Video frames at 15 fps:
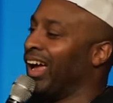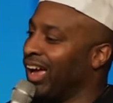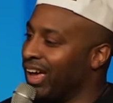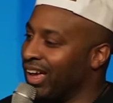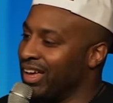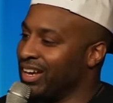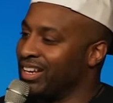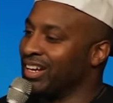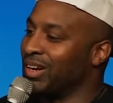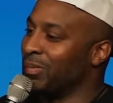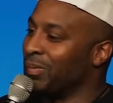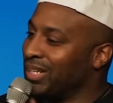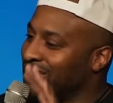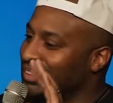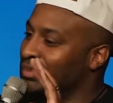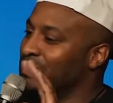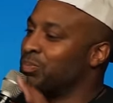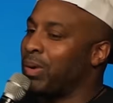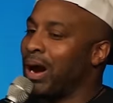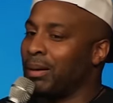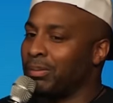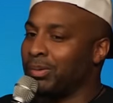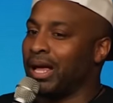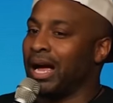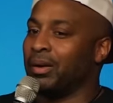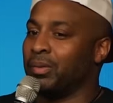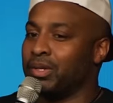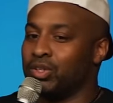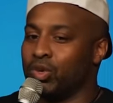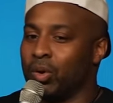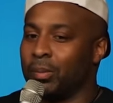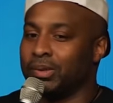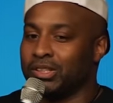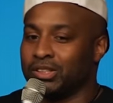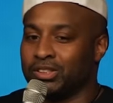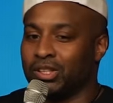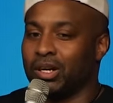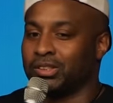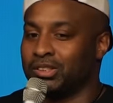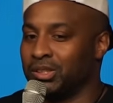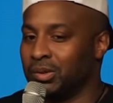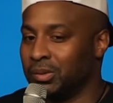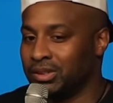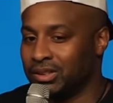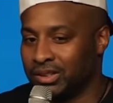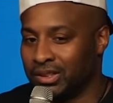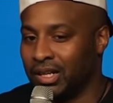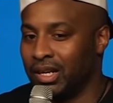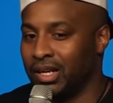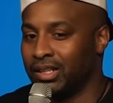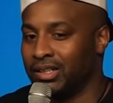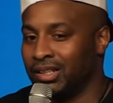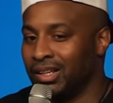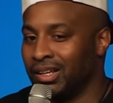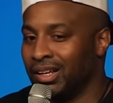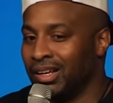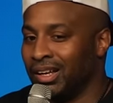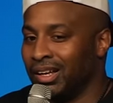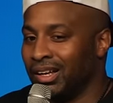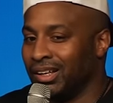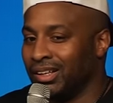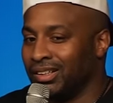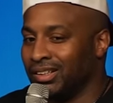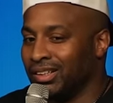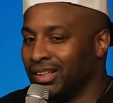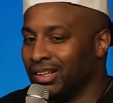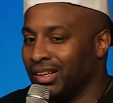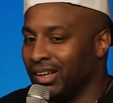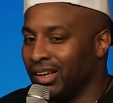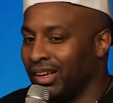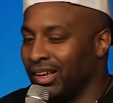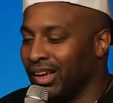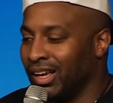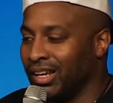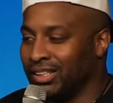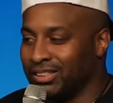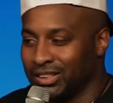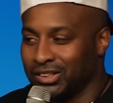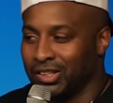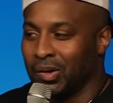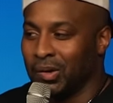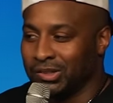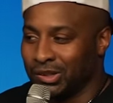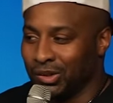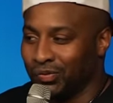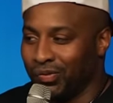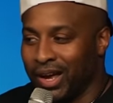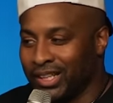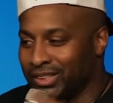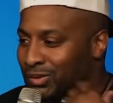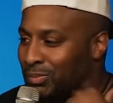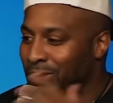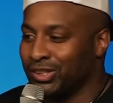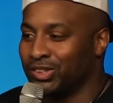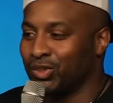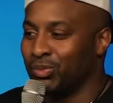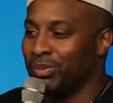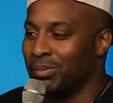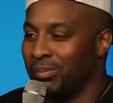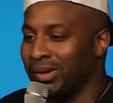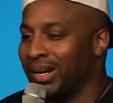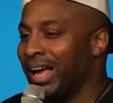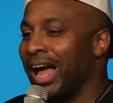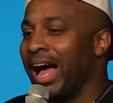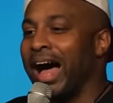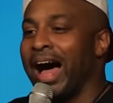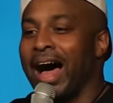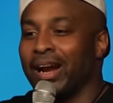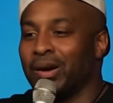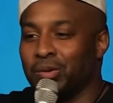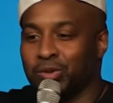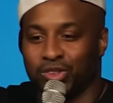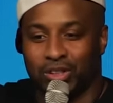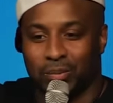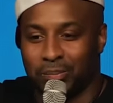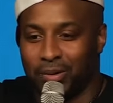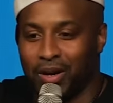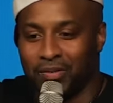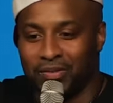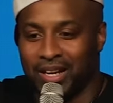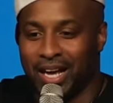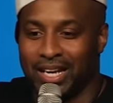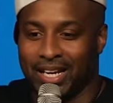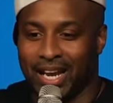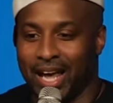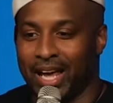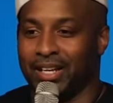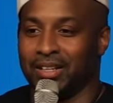he could have been, this is probably how he normally talks to his son. And he's just going so fast, his muscle memory. I don't trip off night night,